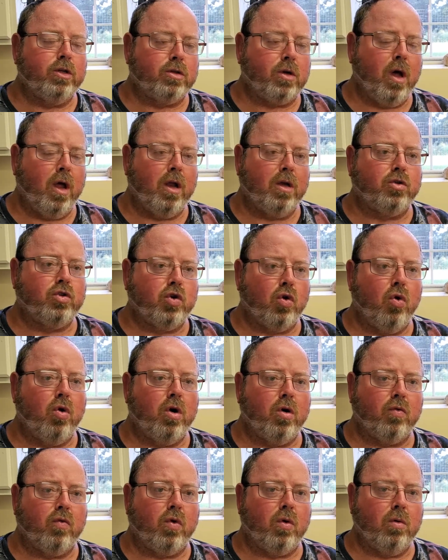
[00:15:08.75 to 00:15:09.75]
It's got a
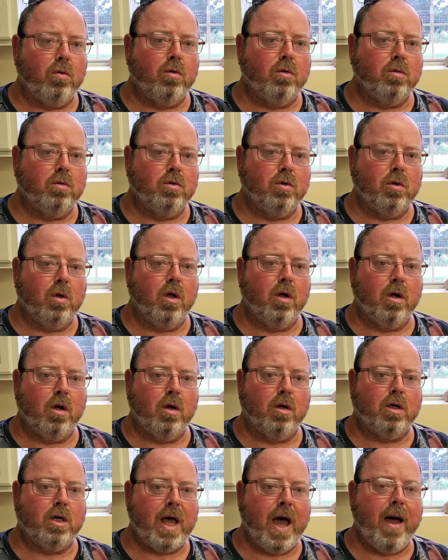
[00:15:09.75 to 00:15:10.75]
shorter
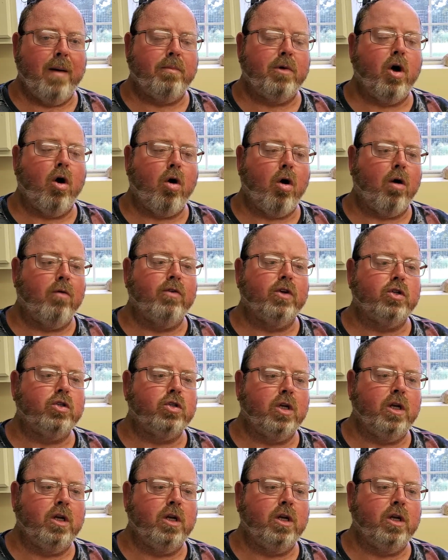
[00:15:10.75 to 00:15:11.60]
time to harvest.